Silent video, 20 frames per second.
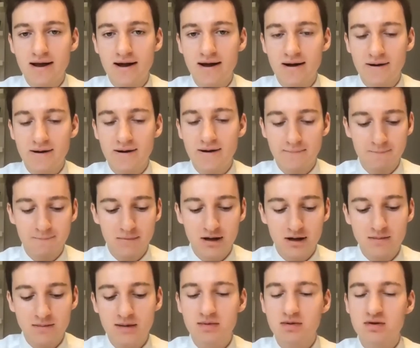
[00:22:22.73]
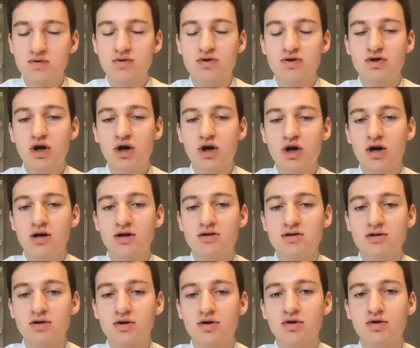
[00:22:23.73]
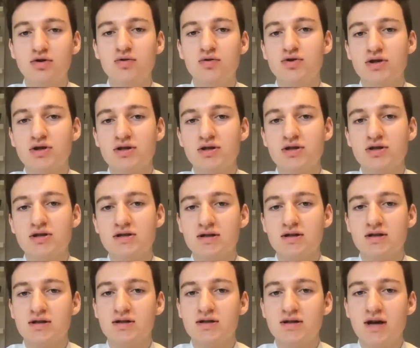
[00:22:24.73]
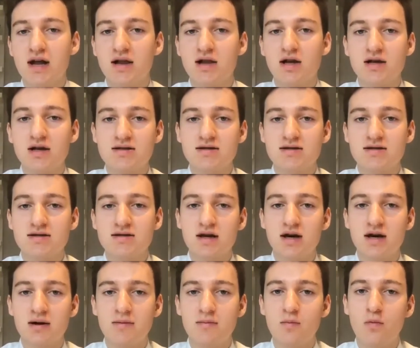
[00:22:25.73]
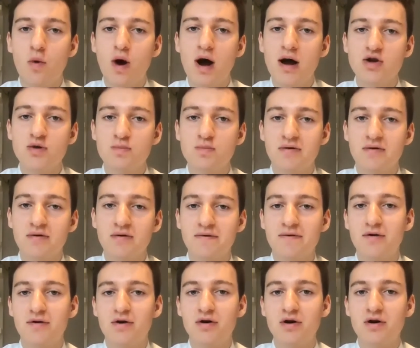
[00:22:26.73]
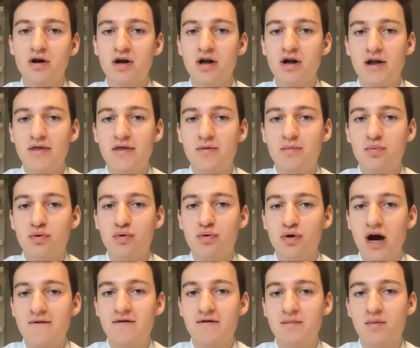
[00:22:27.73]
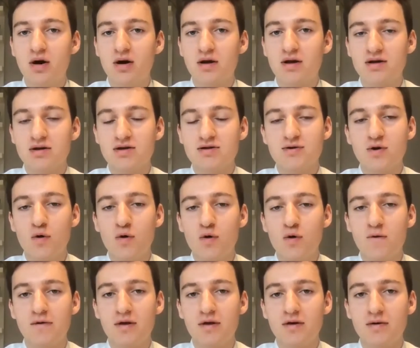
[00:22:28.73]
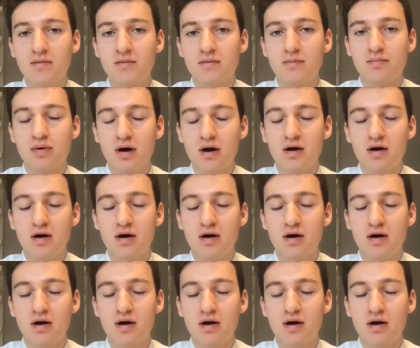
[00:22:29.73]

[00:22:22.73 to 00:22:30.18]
And maybe to start, could you just tell us why you prefer the private markets over the